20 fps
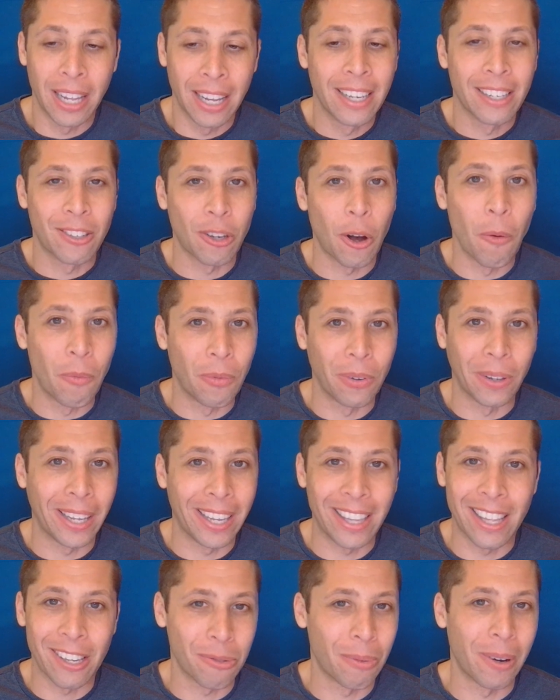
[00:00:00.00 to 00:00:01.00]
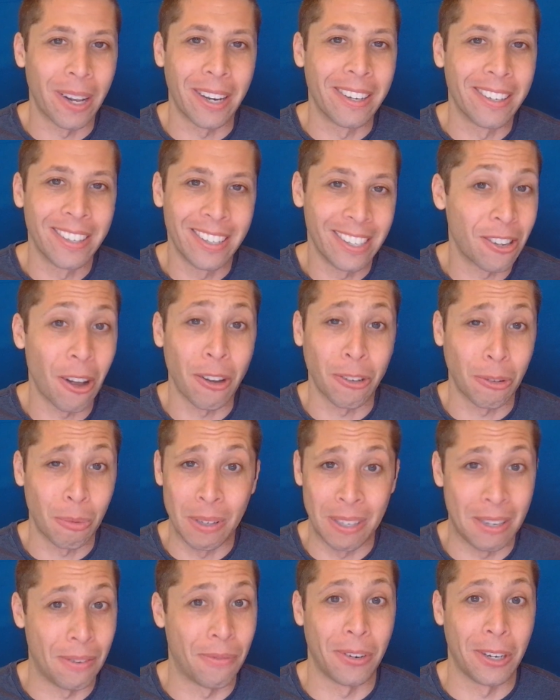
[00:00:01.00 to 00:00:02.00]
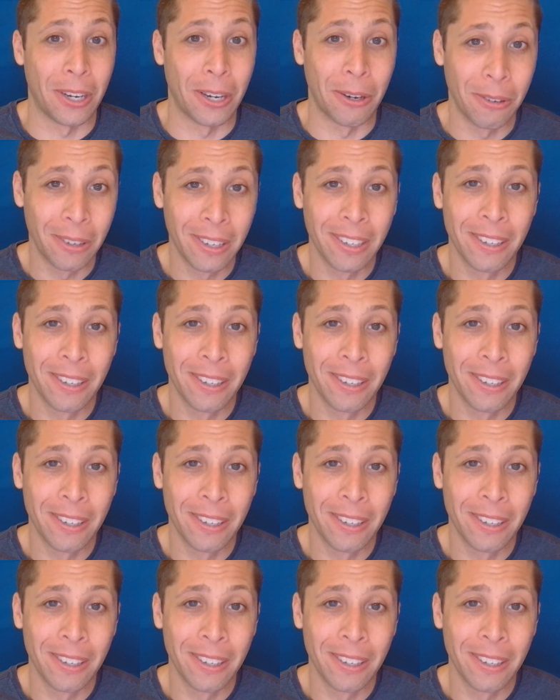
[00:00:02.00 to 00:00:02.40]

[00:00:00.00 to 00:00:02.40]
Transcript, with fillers: So hopefully, this one is also easy for you.